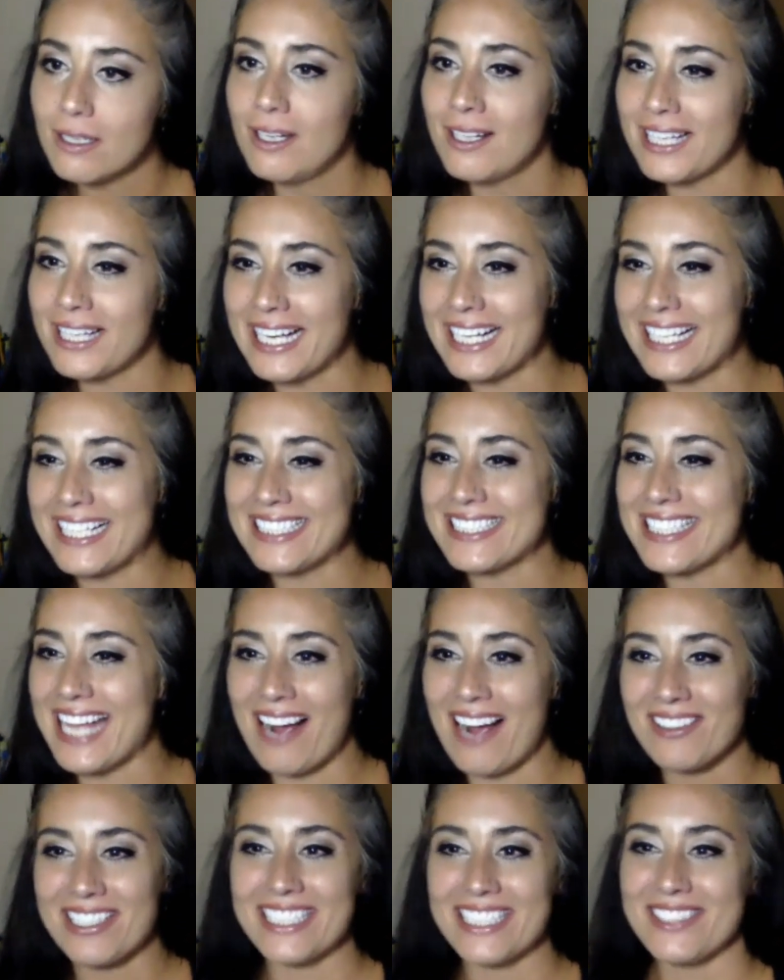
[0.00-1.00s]
Like, because
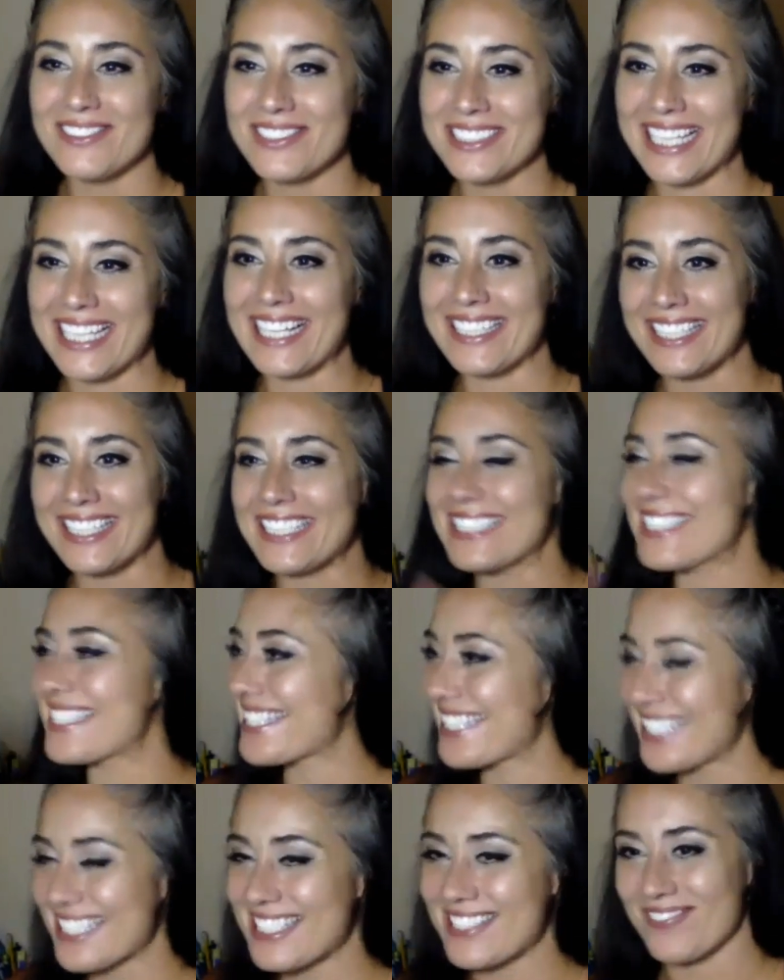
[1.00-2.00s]
how can you say that it's
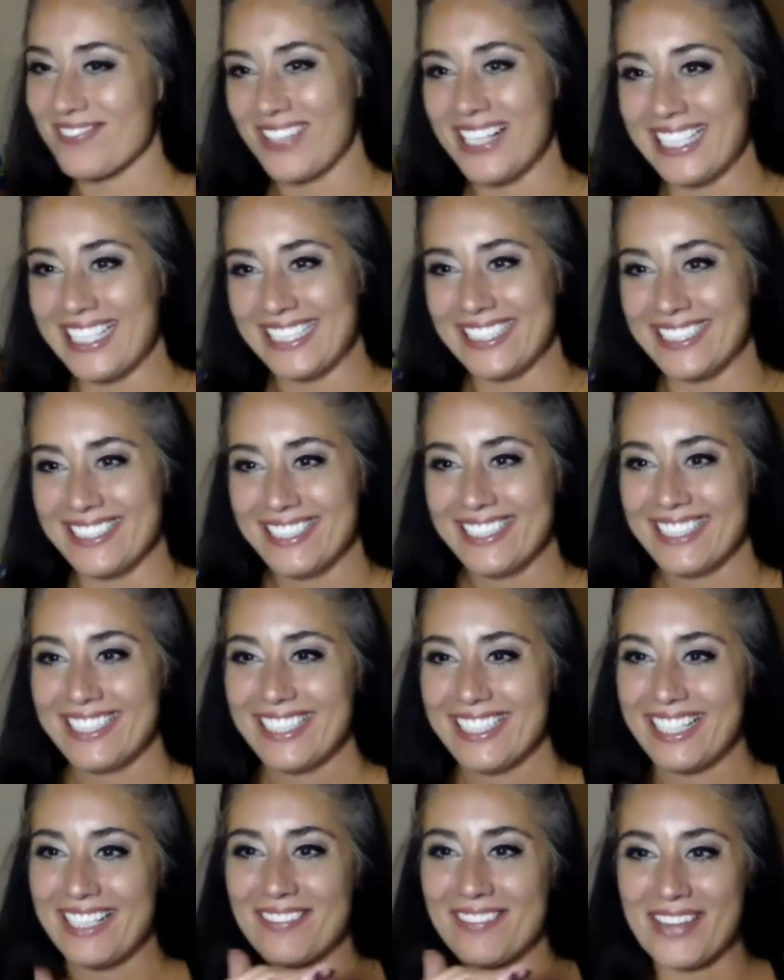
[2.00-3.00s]
this one
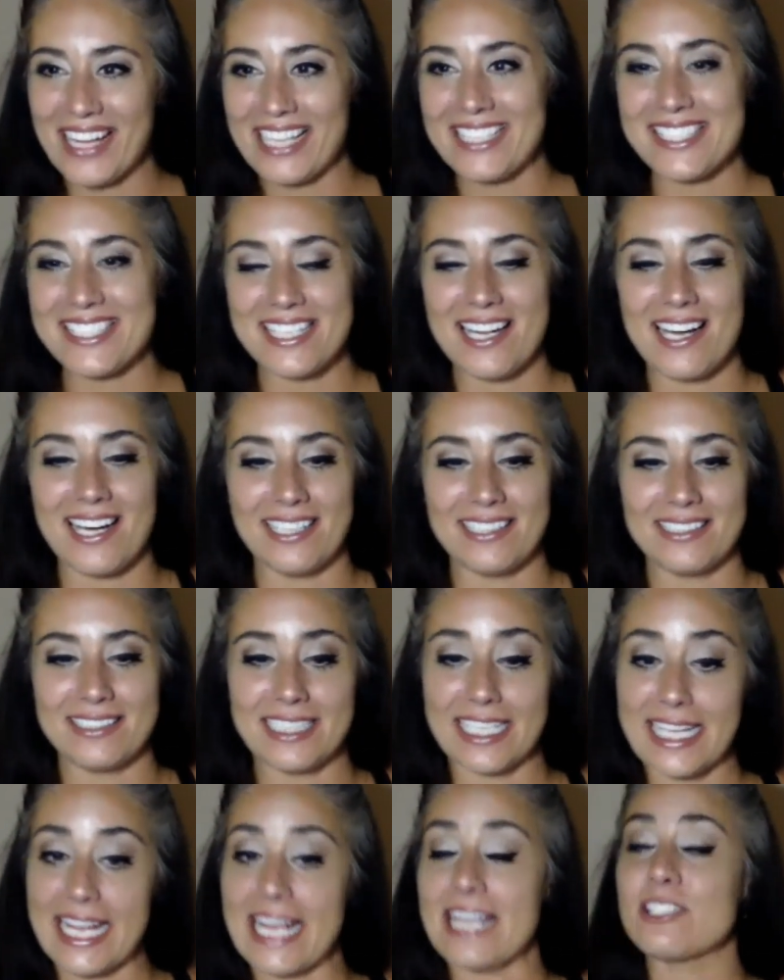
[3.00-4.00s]
if that's not
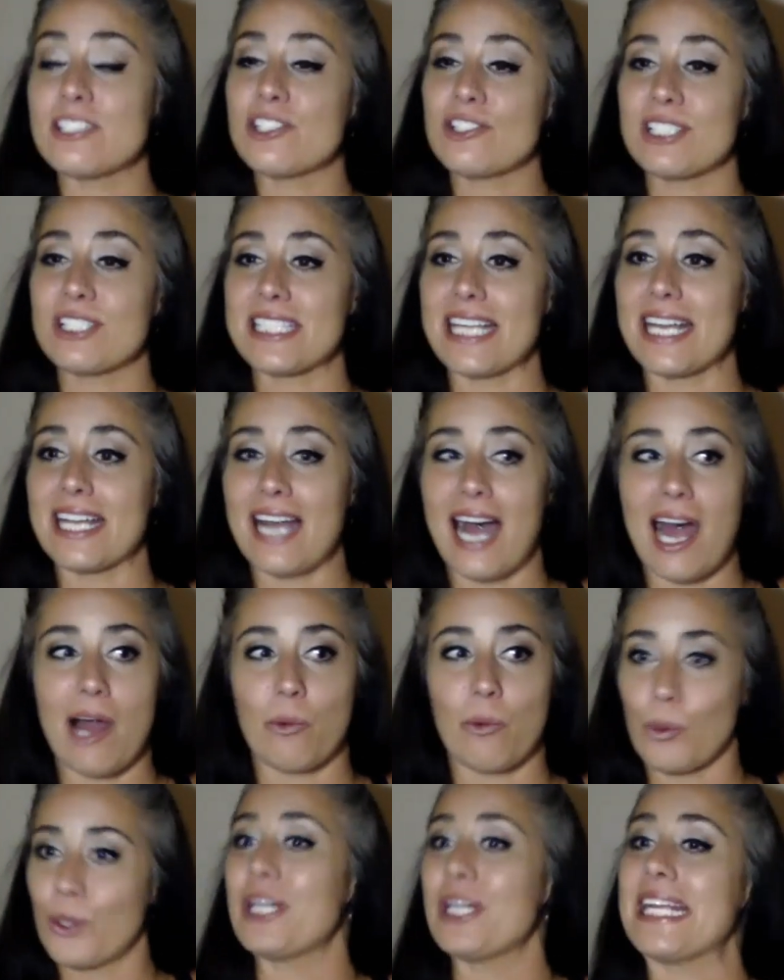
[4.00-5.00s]
the cancers they
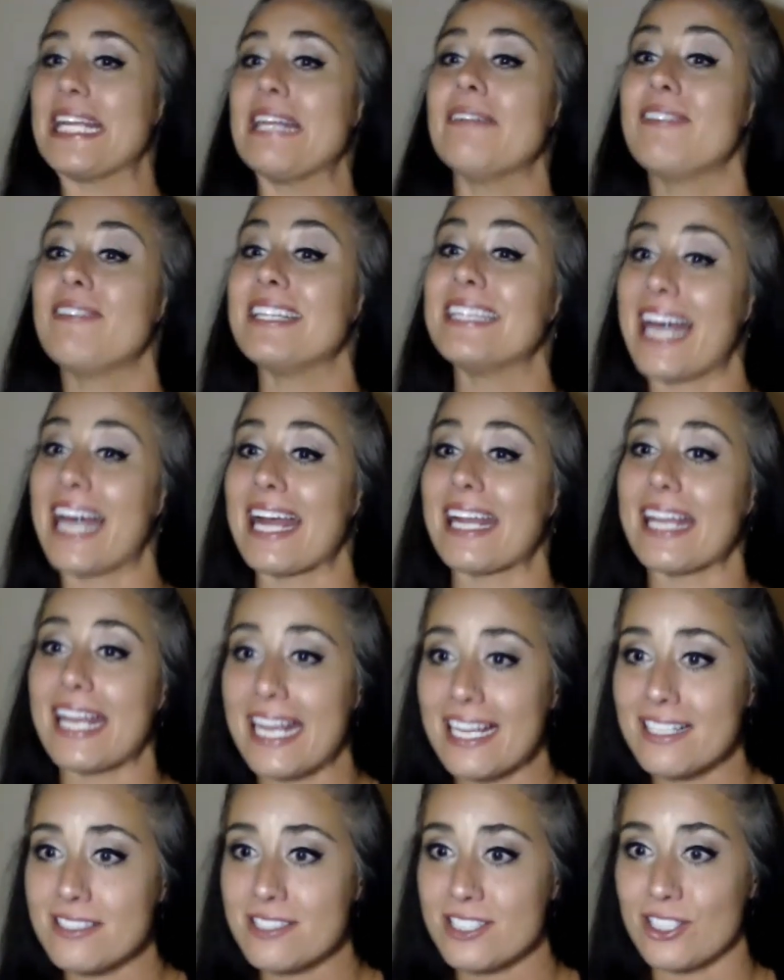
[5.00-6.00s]
got weren't even that
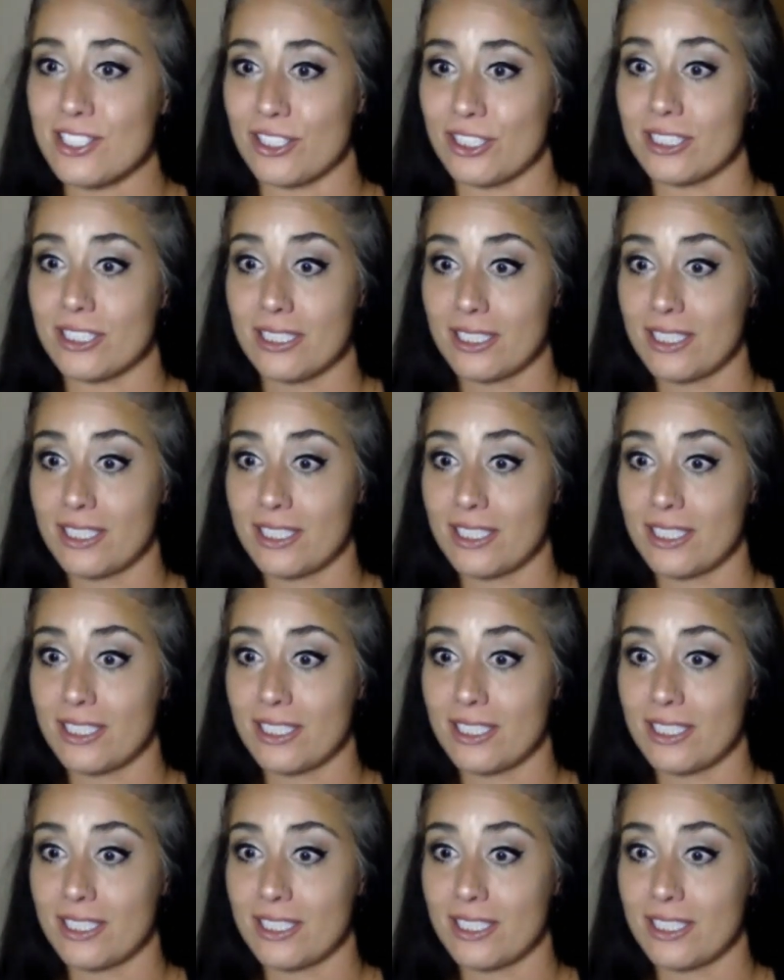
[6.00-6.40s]
cancer?